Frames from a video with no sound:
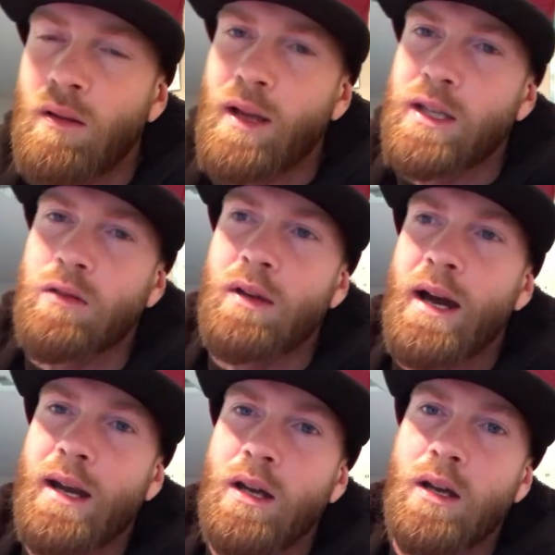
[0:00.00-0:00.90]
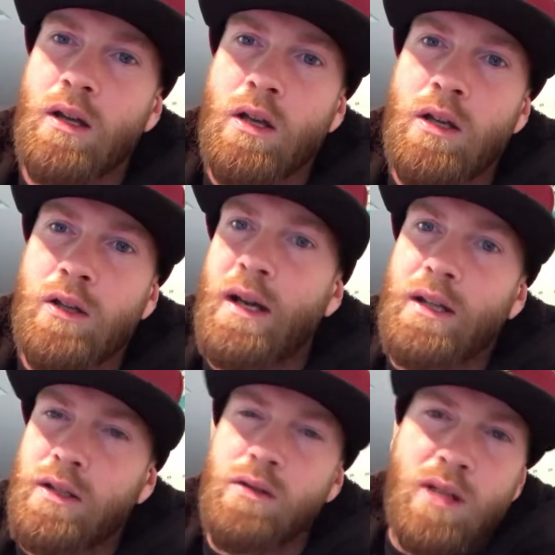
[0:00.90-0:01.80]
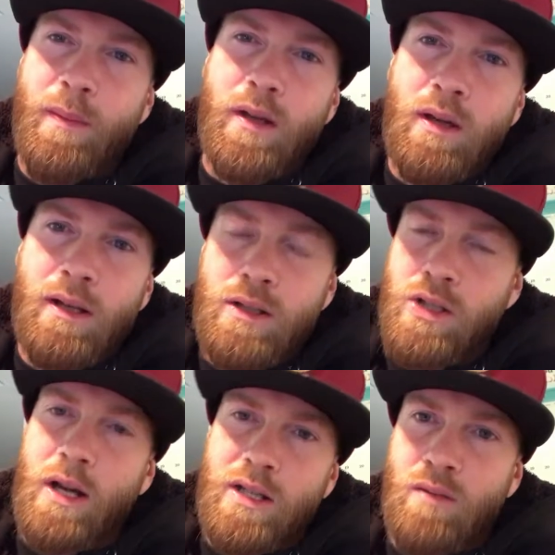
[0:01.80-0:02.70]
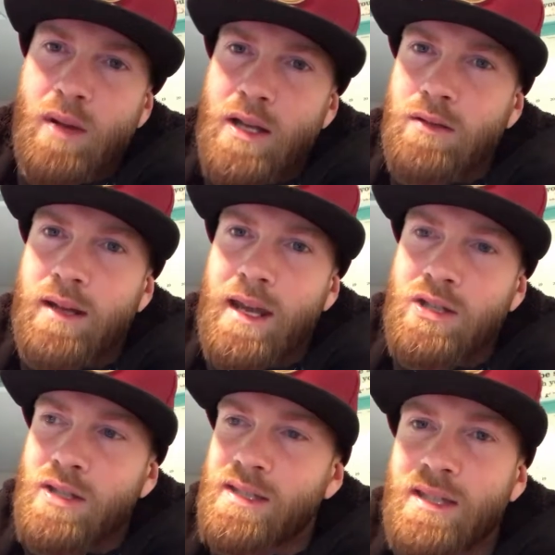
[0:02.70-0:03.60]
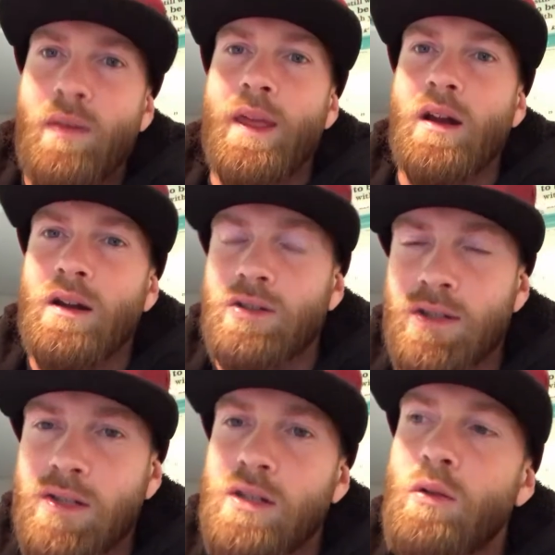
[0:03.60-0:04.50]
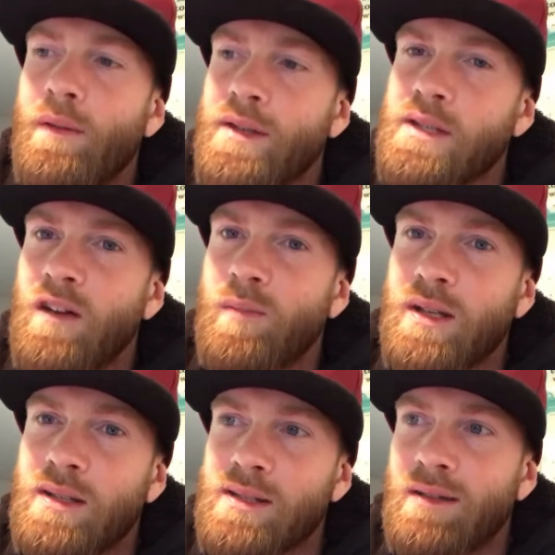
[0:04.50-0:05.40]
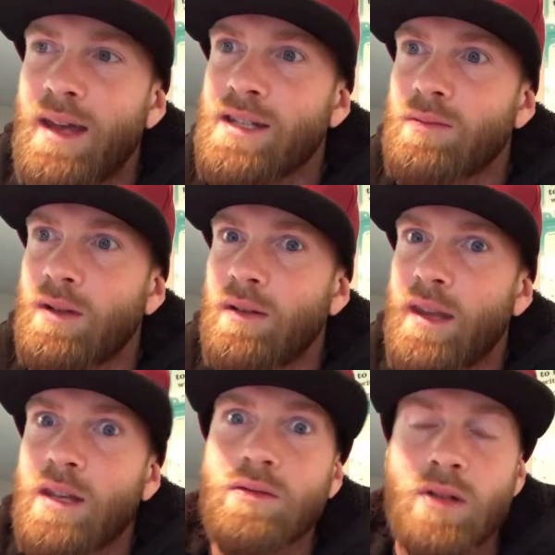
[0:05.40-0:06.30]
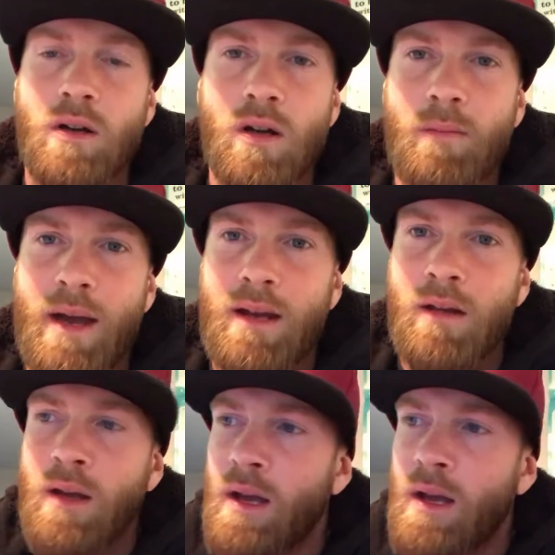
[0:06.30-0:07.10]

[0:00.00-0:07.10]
Like, you gotta do something, you gotta distract your mind. You can't just sit there and just stew on this stuff, because then that's when things will start going bad.